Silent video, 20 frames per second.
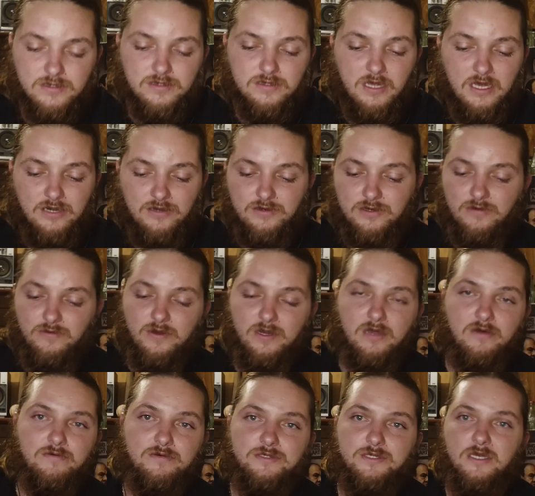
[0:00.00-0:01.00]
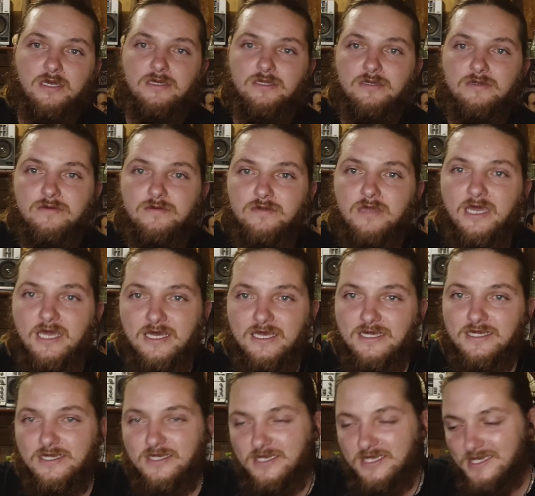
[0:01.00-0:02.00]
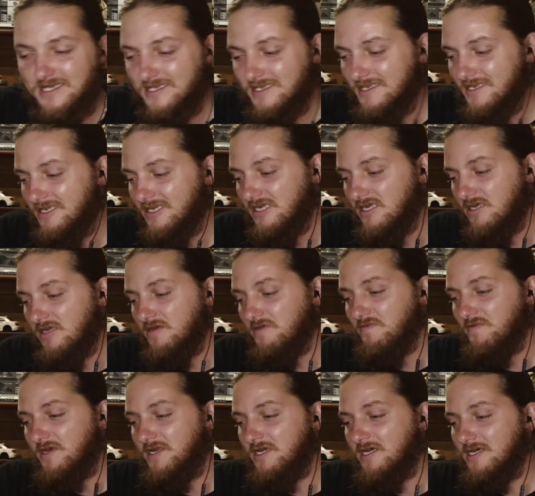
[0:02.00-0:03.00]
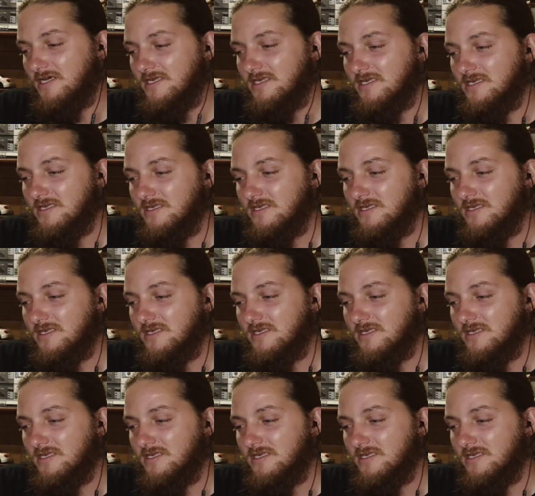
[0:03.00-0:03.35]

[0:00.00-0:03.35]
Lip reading: don't know what I was saying. But